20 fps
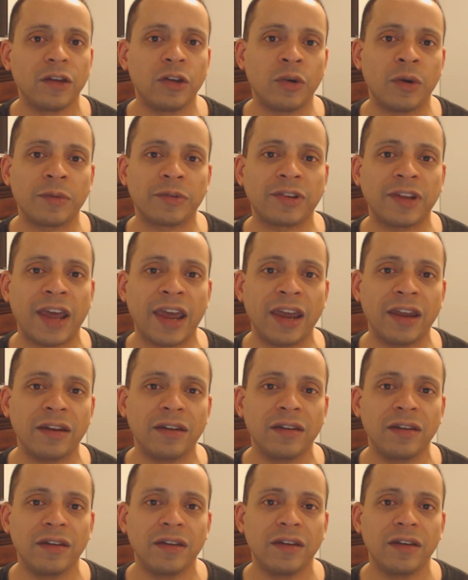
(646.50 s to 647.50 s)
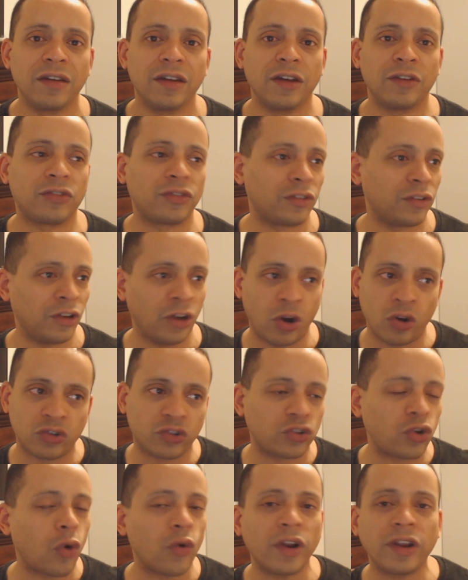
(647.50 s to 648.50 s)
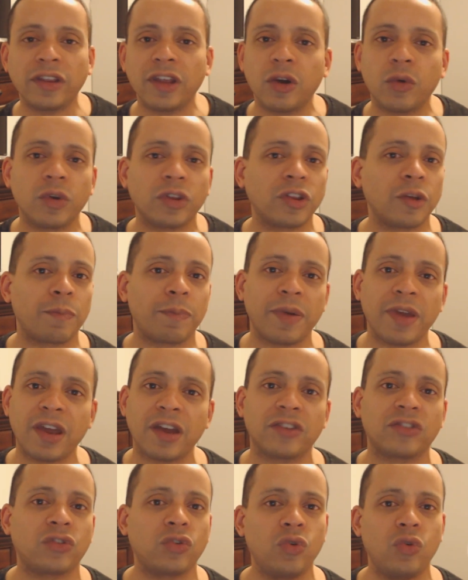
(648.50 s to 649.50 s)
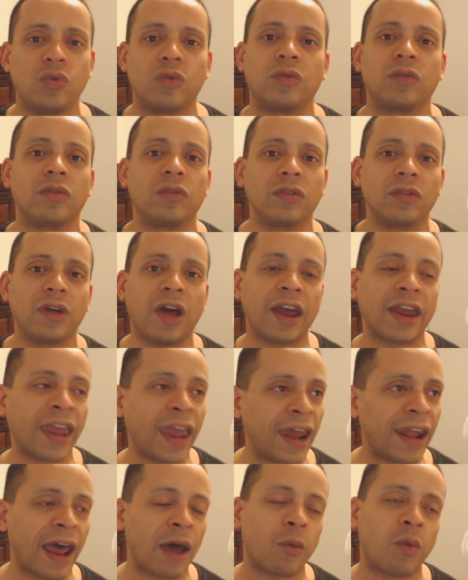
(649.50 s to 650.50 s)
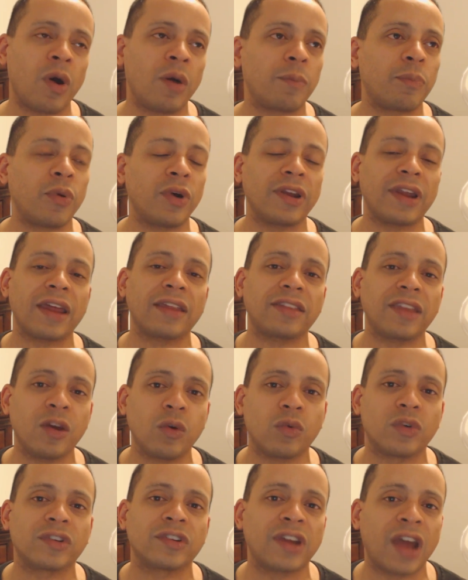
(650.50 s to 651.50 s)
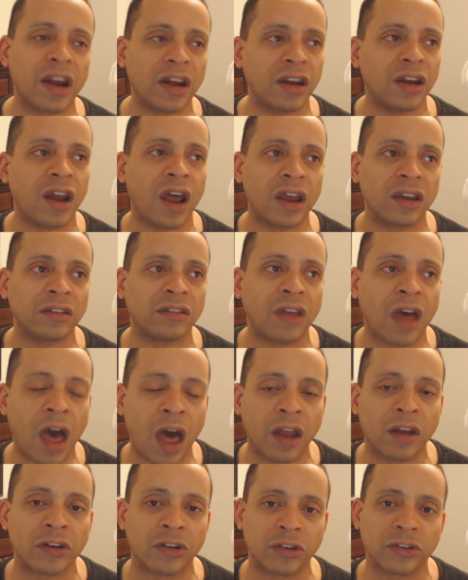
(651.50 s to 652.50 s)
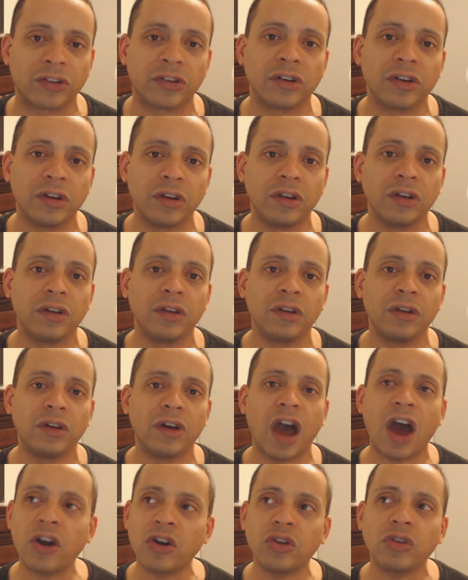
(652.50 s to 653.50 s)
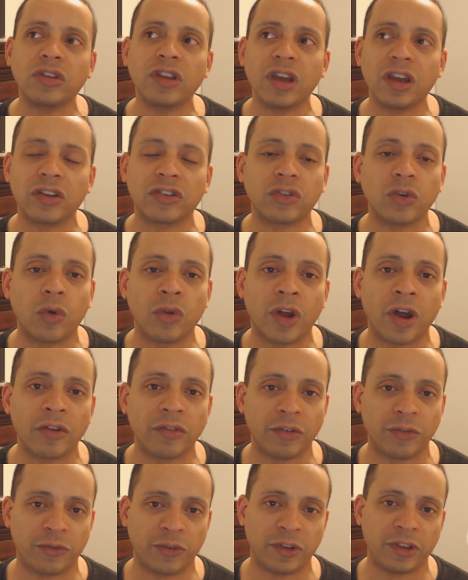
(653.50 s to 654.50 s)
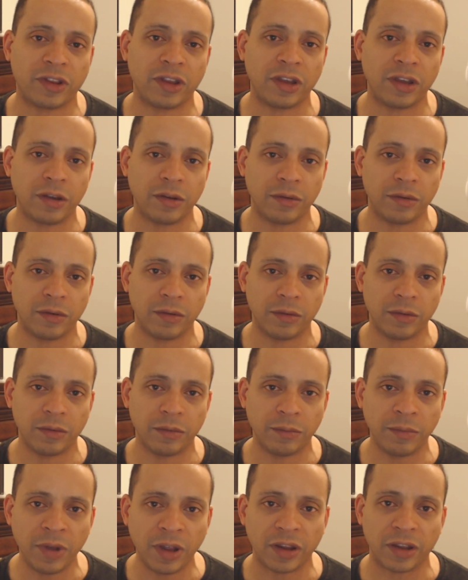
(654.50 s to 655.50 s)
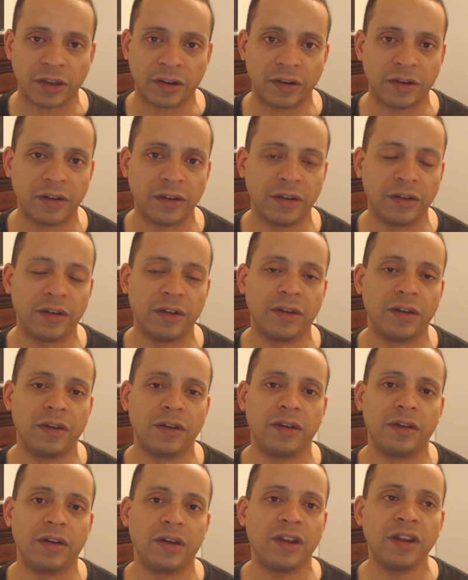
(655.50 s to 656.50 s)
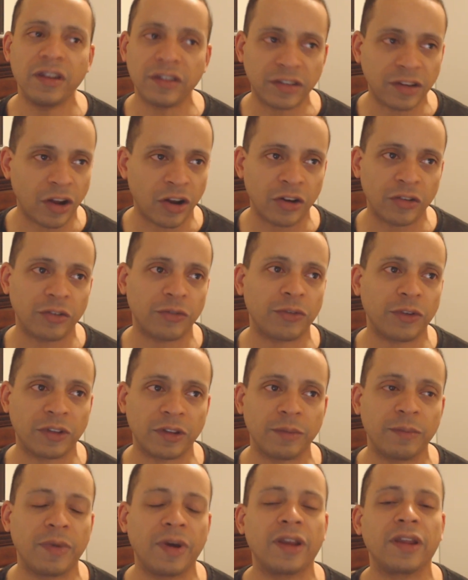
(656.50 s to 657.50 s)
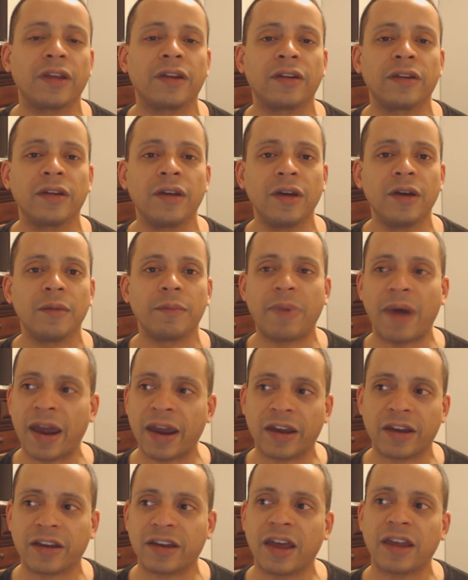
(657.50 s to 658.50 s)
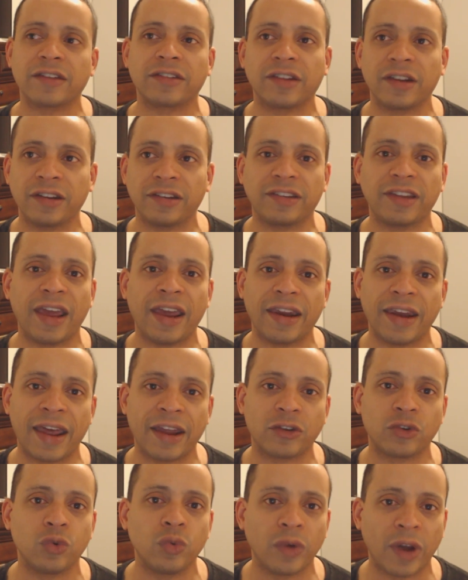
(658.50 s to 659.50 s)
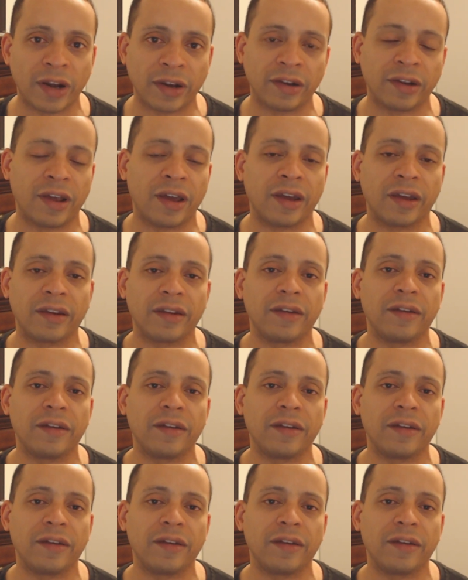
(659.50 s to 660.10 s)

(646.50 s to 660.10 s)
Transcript: You know what I'm saying? If you know, Sony did it with the PS2. Again, at one point, that thing was $99. How do you think it sold 150 million? It didn't sell 150 million by constantly staying at 299.